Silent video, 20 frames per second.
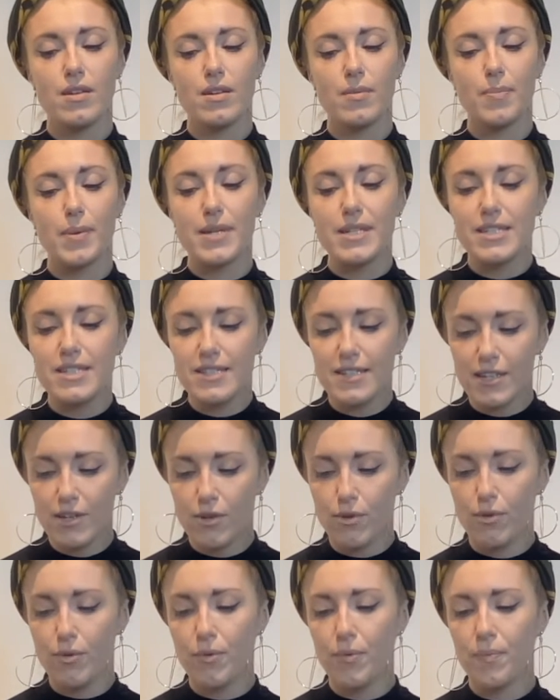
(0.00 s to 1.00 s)
But
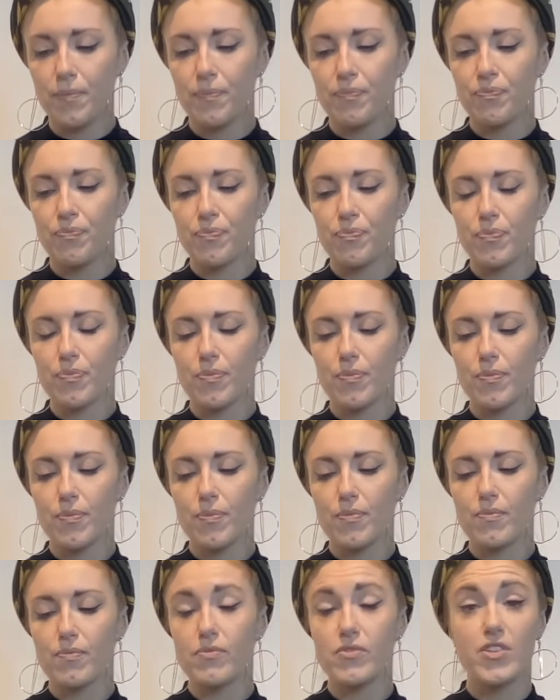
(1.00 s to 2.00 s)
still,
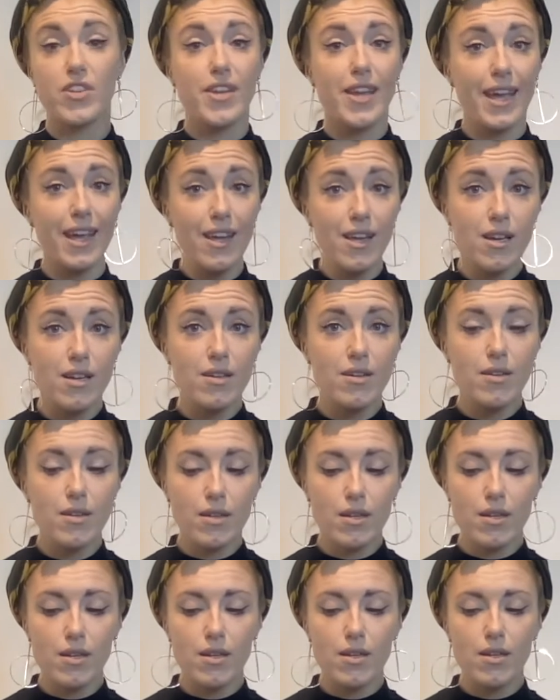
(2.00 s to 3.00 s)
today,
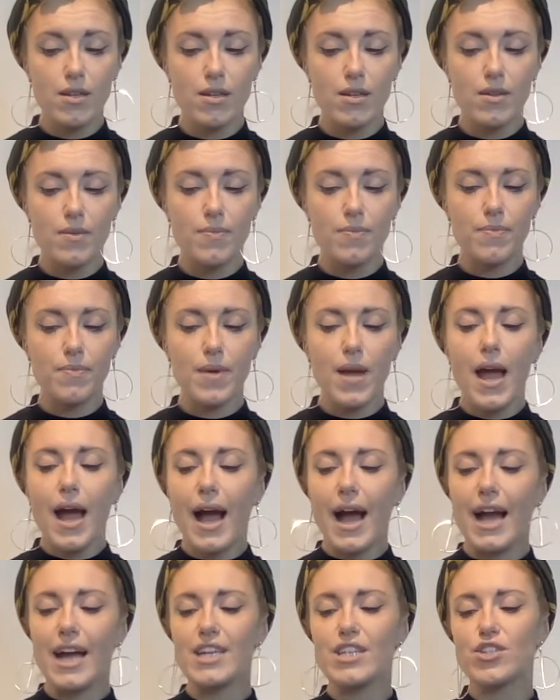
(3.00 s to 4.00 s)

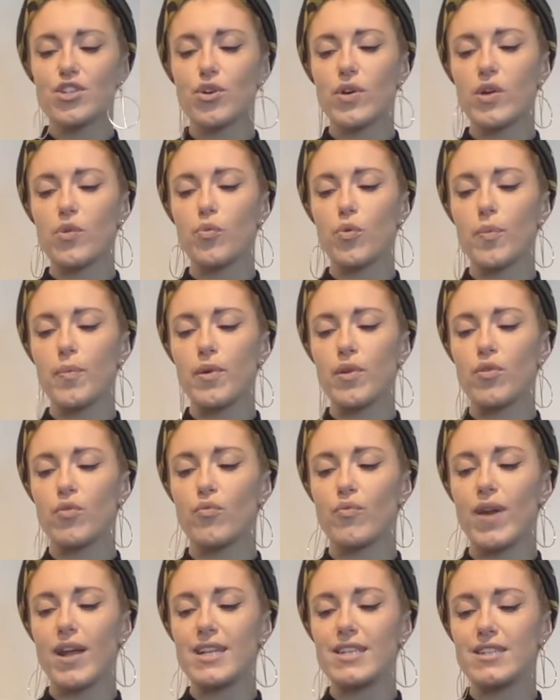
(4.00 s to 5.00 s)
I saw a
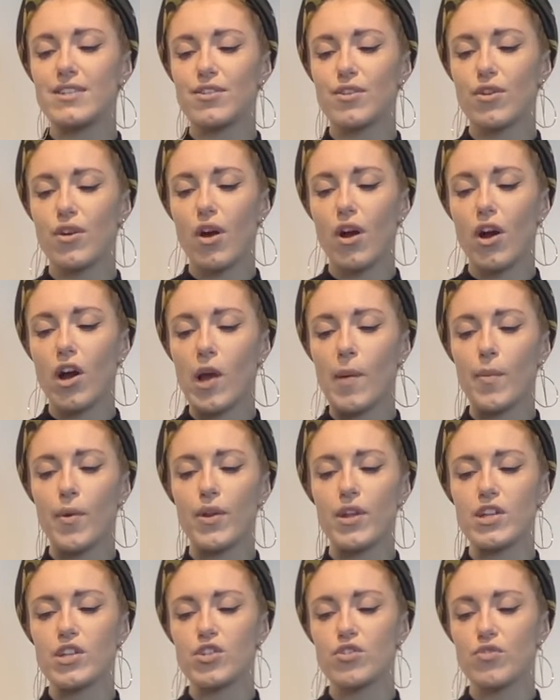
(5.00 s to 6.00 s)
woman rest her arm
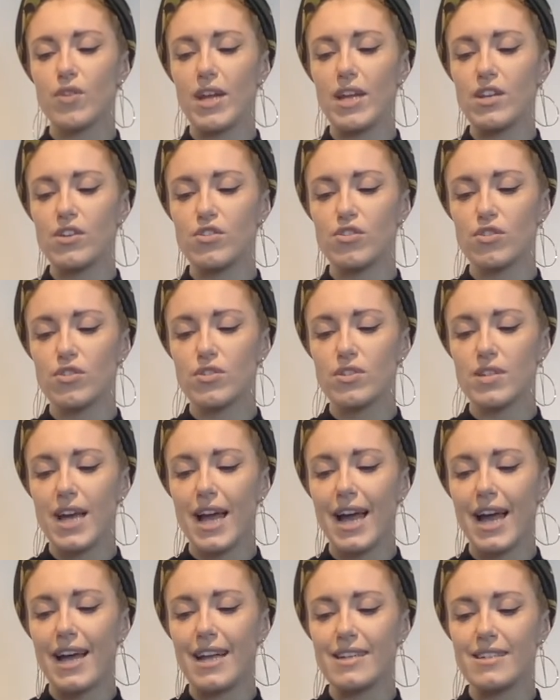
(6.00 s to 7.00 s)
on a stranger's
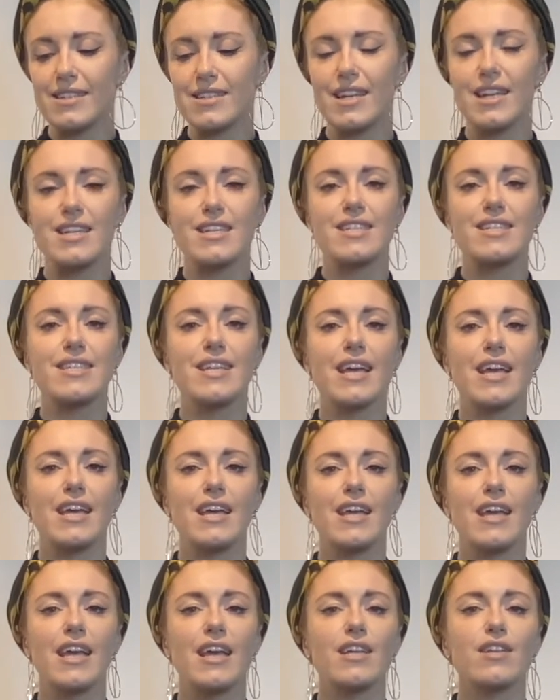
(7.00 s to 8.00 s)
hand and
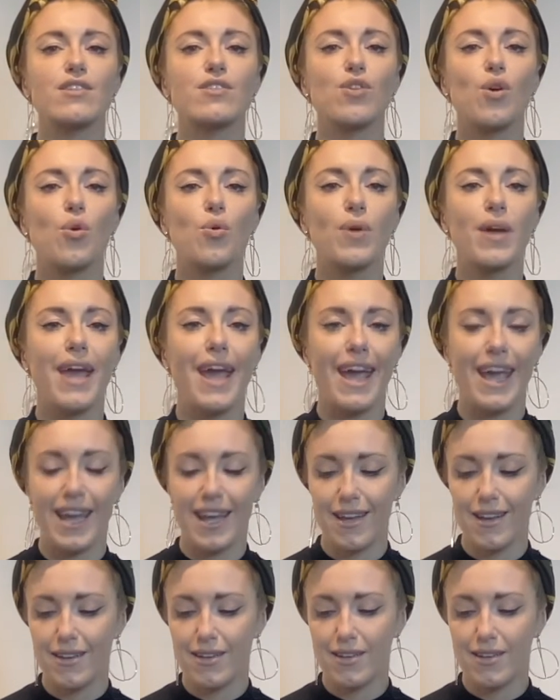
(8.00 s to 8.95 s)
say it's okay.